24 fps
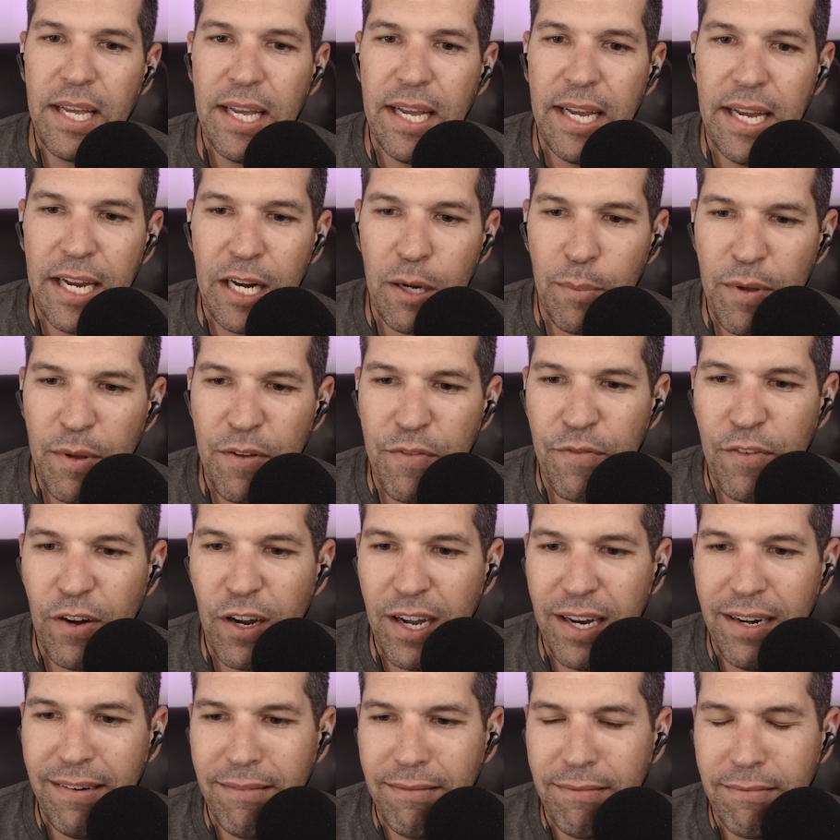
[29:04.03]
It'll be
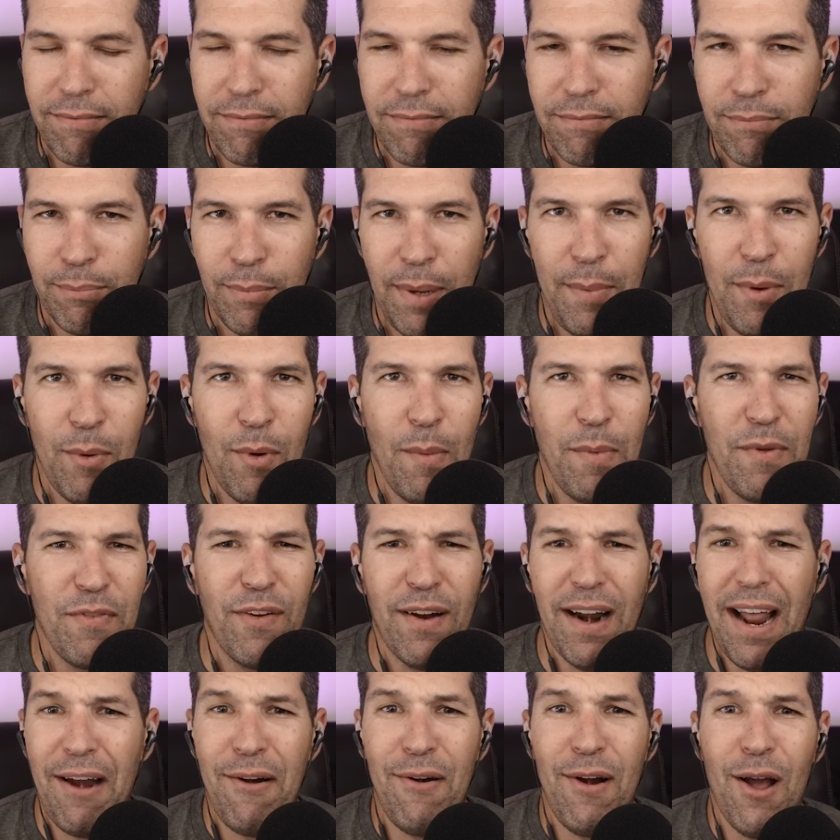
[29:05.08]
fun. Maybe it won't be
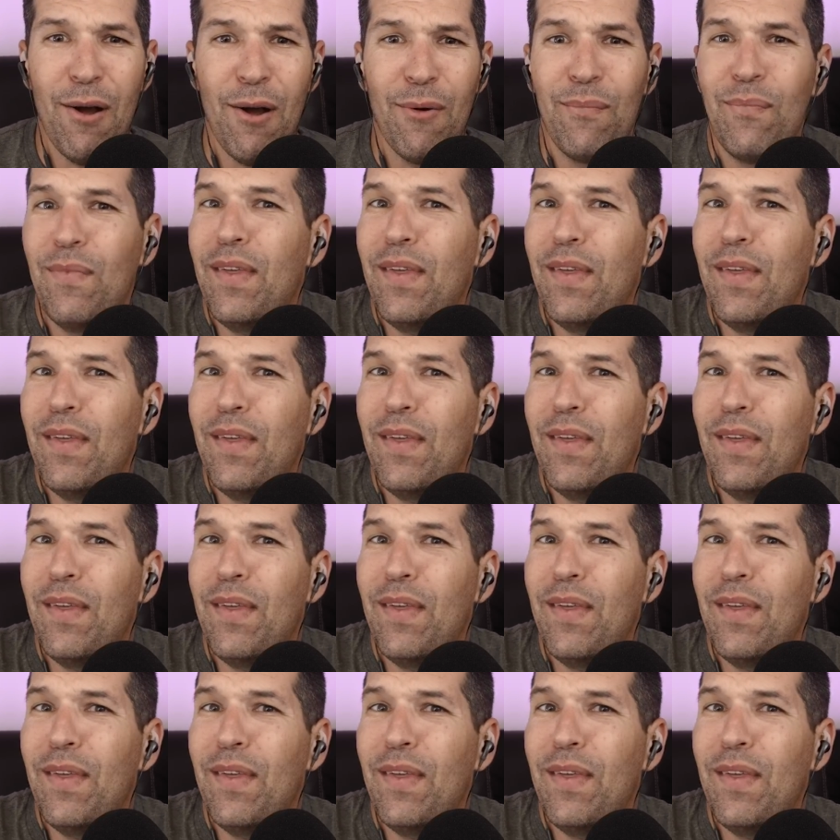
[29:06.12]
fun. I don't know.